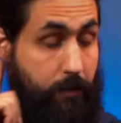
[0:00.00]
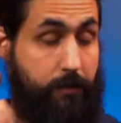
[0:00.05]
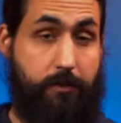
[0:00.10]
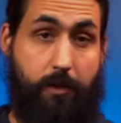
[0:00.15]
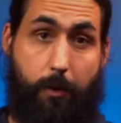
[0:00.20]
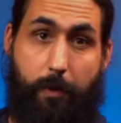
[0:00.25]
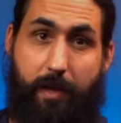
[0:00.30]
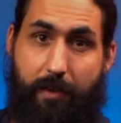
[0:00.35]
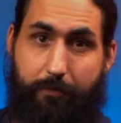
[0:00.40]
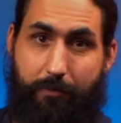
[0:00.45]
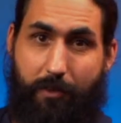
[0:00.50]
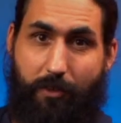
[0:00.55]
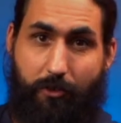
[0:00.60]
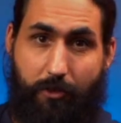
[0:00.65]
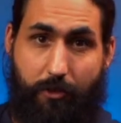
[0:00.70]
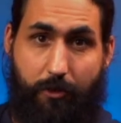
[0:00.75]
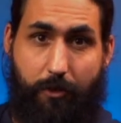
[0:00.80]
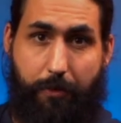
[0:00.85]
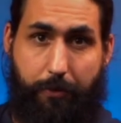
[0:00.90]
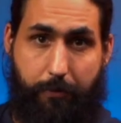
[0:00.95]
So we have the
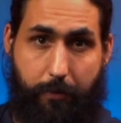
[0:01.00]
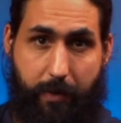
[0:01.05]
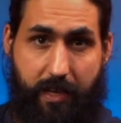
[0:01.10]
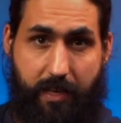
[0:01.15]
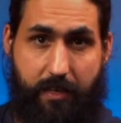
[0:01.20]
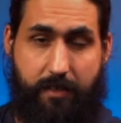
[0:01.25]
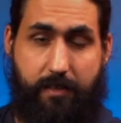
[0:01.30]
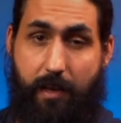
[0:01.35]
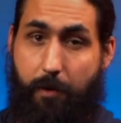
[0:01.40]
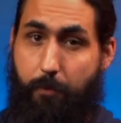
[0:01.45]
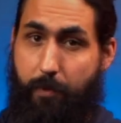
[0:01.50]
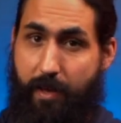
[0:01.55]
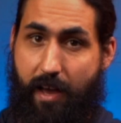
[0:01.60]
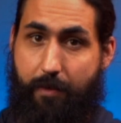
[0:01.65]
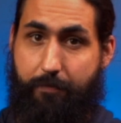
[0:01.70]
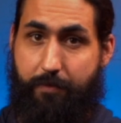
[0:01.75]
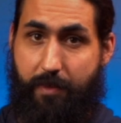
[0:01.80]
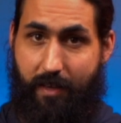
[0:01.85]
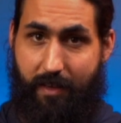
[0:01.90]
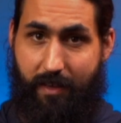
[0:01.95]
2 3s and we
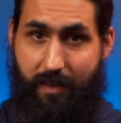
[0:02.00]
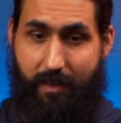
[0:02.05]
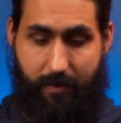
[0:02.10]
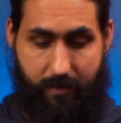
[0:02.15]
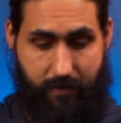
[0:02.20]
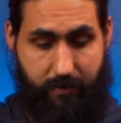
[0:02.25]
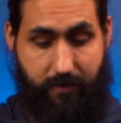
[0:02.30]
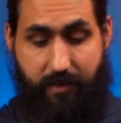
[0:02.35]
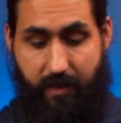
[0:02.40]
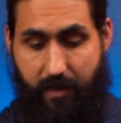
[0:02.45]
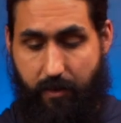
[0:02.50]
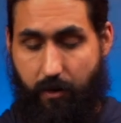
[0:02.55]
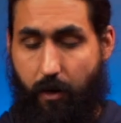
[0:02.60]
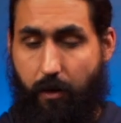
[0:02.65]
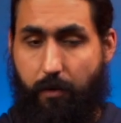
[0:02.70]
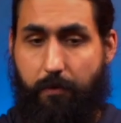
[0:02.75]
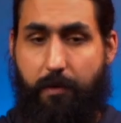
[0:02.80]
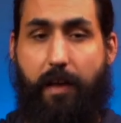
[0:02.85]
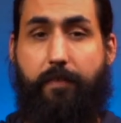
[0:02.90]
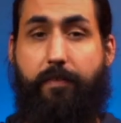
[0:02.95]
have the
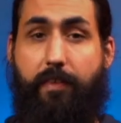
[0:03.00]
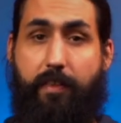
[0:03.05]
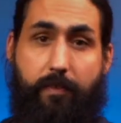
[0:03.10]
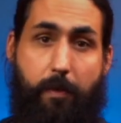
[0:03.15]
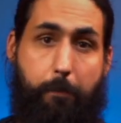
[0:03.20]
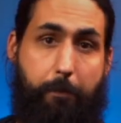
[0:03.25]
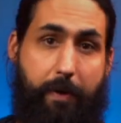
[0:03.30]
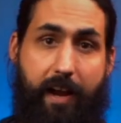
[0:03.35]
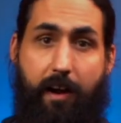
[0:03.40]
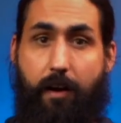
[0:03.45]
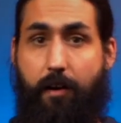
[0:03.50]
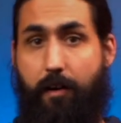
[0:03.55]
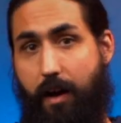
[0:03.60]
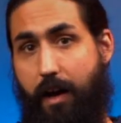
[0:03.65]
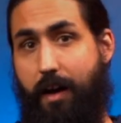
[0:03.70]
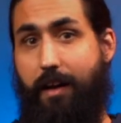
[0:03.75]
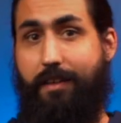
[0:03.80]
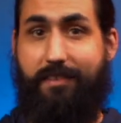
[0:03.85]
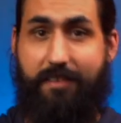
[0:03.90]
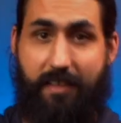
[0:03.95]
diddle and then the
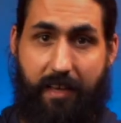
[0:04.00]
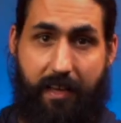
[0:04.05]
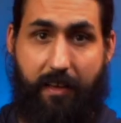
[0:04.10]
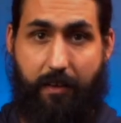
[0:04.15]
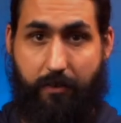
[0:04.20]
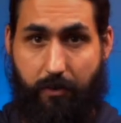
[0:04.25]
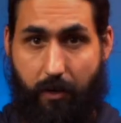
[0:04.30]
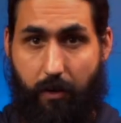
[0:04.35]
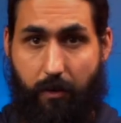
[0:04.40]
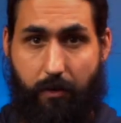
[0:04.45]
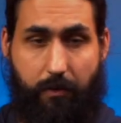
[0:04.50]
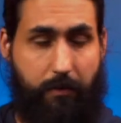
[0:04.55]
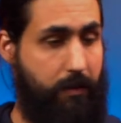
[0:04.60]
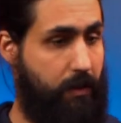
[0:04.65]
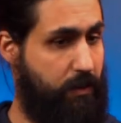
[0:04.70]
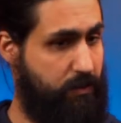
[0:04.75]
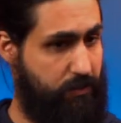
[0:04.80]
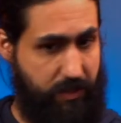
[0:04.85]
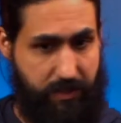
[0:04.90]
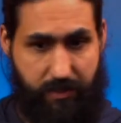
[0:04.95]
paradiddle,
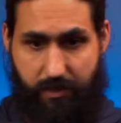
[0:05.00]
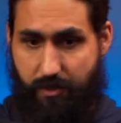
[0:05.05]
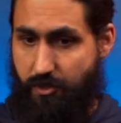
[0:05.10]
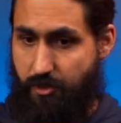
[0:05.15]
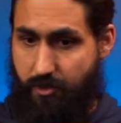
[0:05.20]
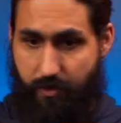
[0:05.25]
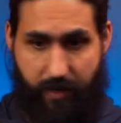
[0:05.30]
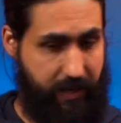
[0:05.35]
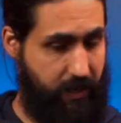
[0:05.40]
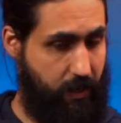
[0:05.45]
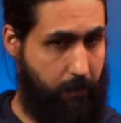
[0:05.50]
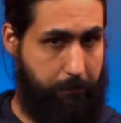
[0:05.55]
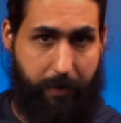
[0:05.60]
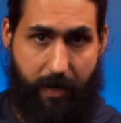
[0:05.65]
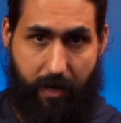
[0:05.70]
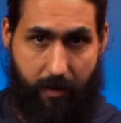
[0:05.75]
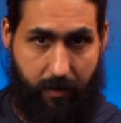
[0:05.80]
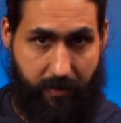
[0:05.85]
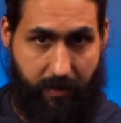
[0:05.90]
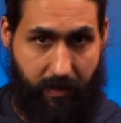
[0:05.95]
just a straight up
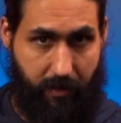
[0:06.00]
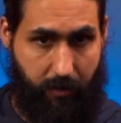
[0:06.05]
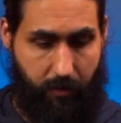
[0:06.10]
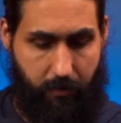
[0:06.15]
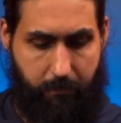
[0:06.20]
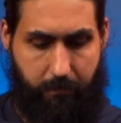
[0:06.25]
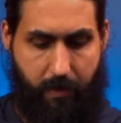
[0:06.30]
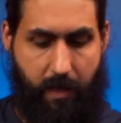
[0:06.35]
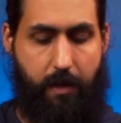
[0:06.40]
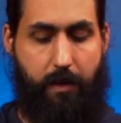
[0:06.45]
paradiddle.